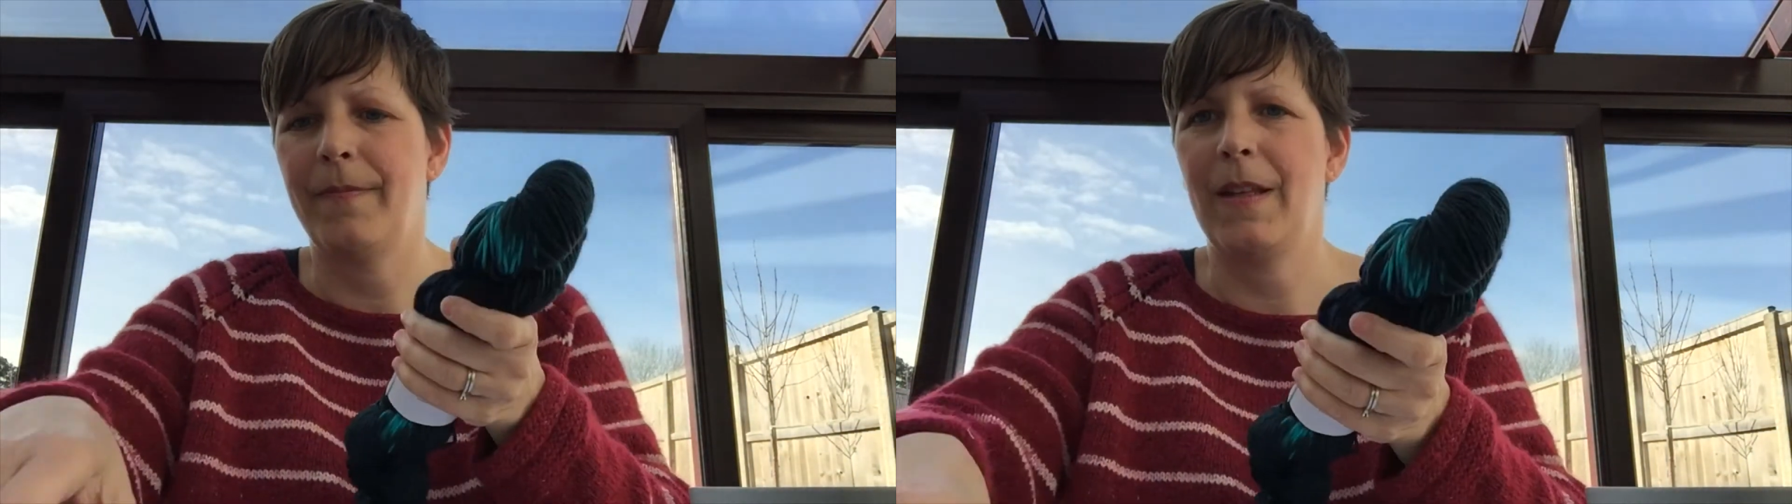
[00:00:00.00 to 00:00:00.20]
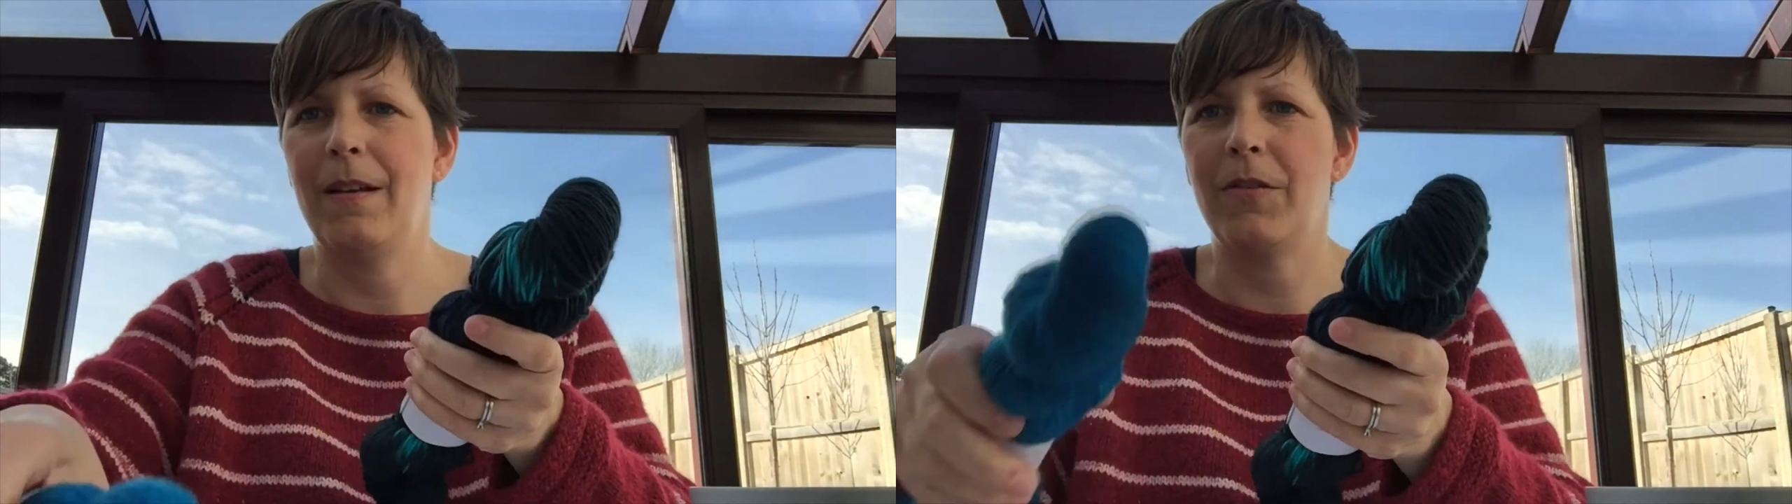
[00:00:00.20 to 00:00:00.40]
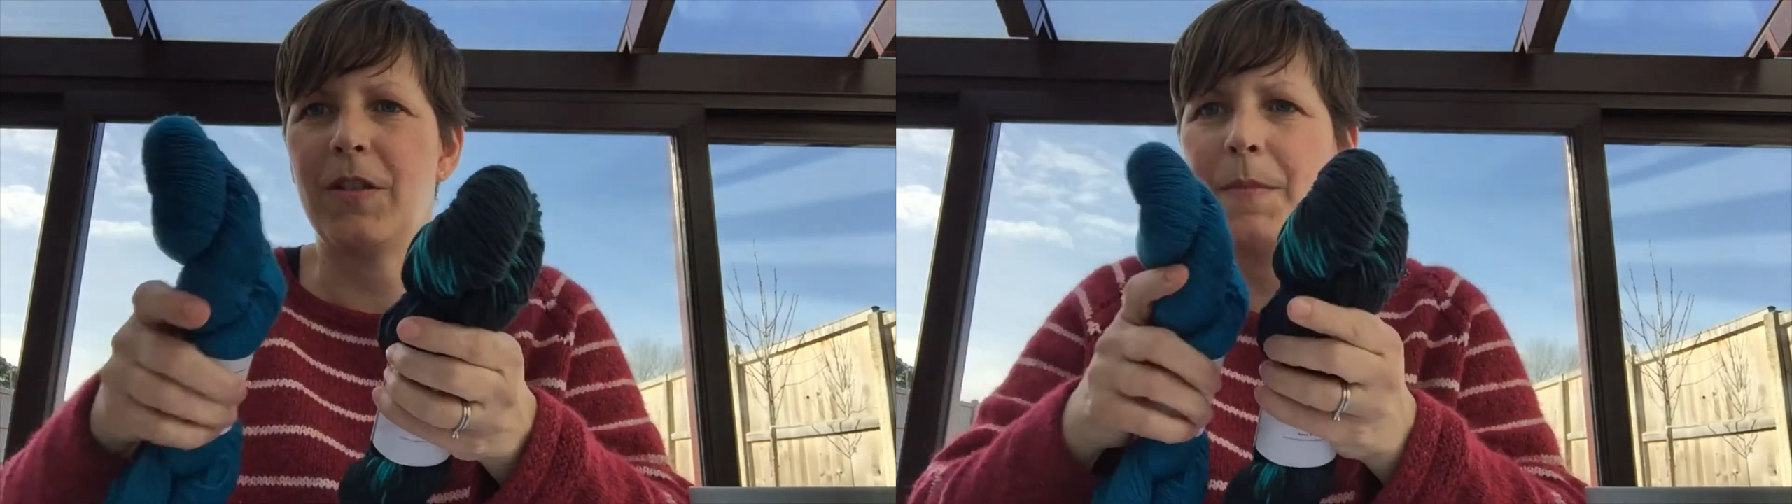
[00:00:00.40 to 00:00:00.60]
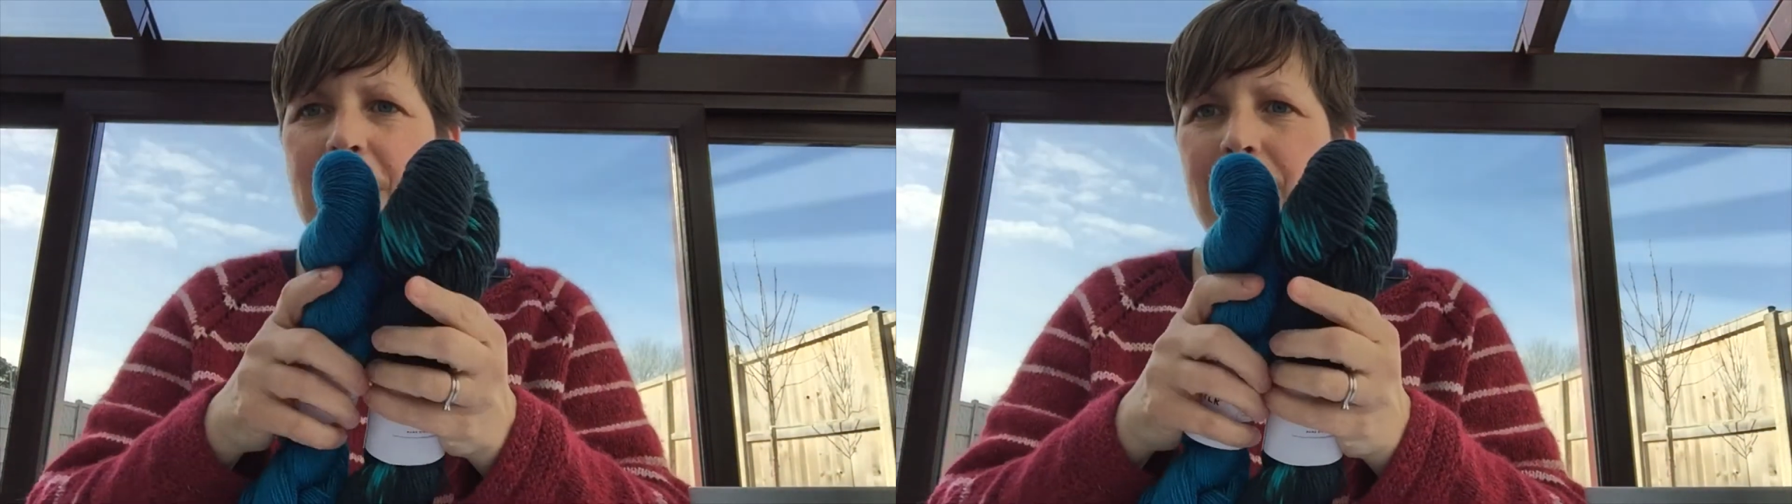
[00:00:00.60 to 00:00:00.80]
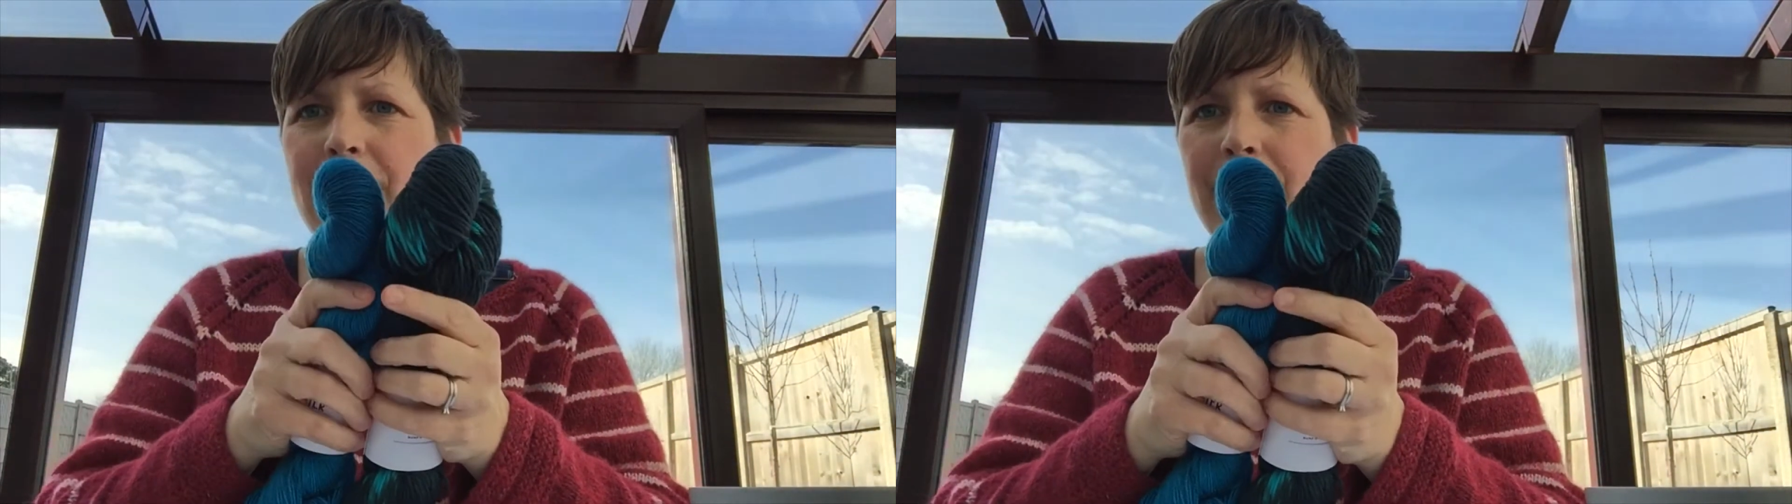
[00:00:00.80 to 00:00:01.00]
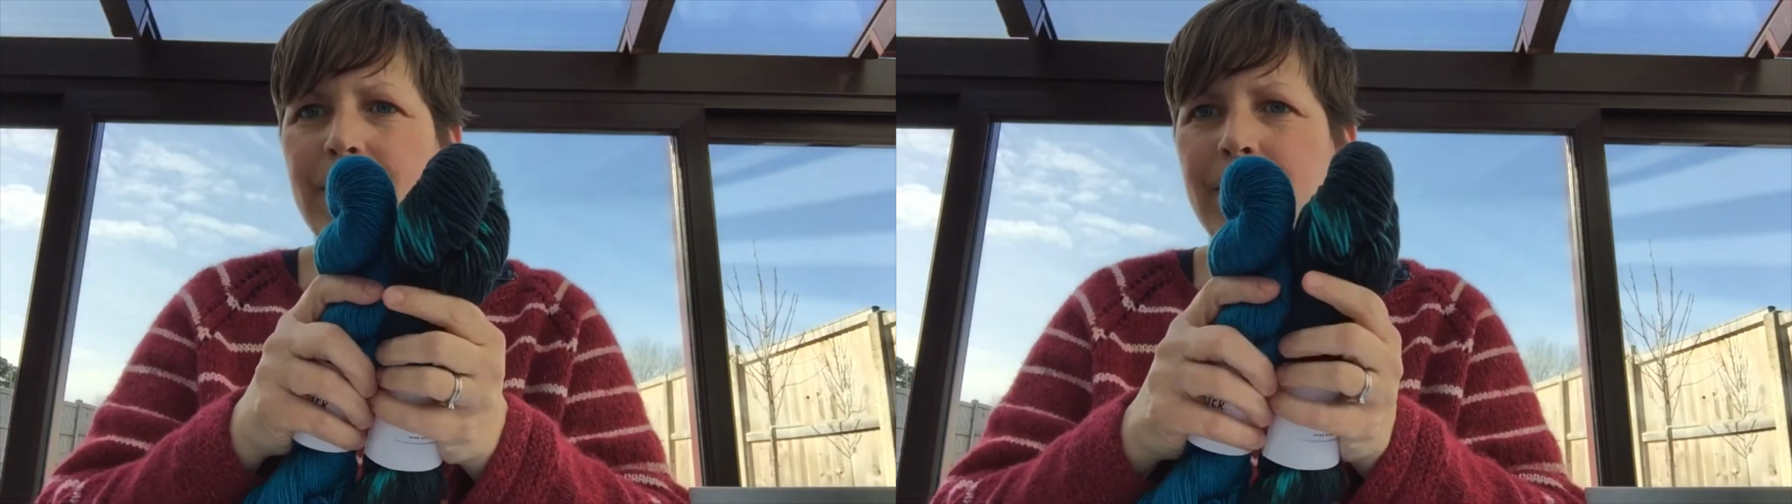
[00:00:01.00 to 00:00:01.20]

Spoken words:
And I'll just make this